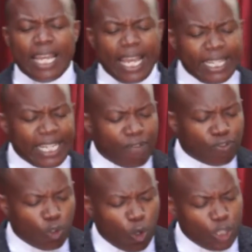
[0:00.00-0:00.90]
and
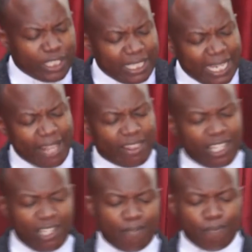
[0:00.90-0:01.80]
I've caught
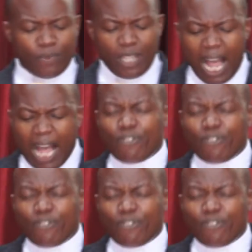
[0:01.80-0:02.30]
nothing.